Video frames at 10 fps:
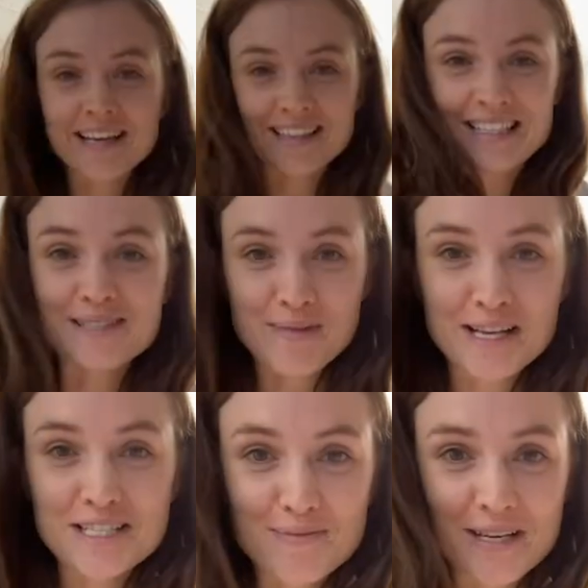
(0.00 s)
this,
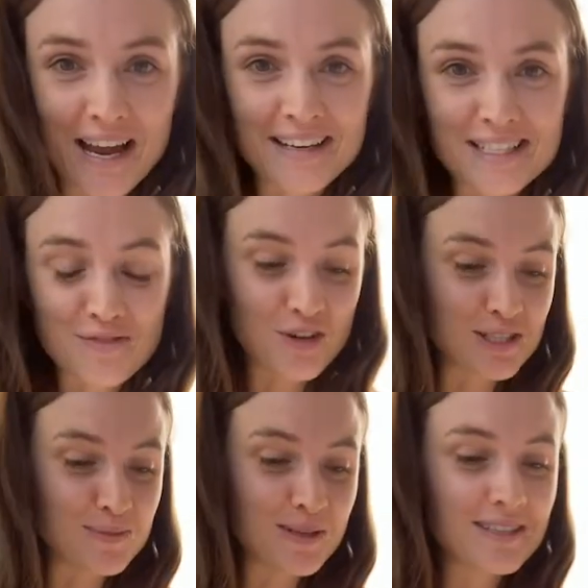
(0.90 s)
mash the bananas
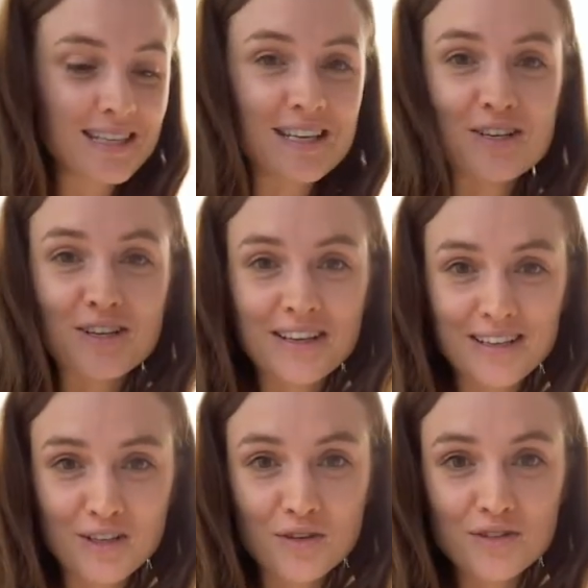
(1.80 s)
first, because then you can
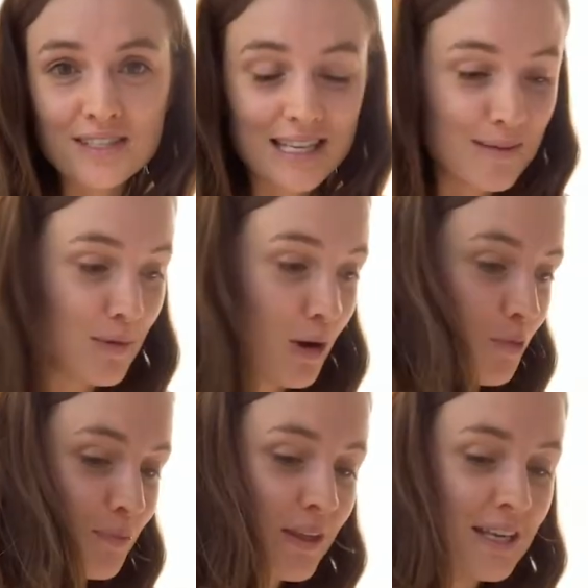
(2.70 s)
use the same bowl.
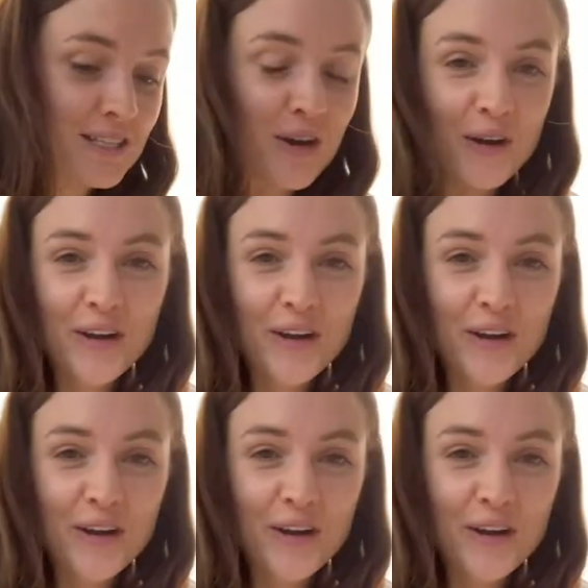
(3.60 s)
So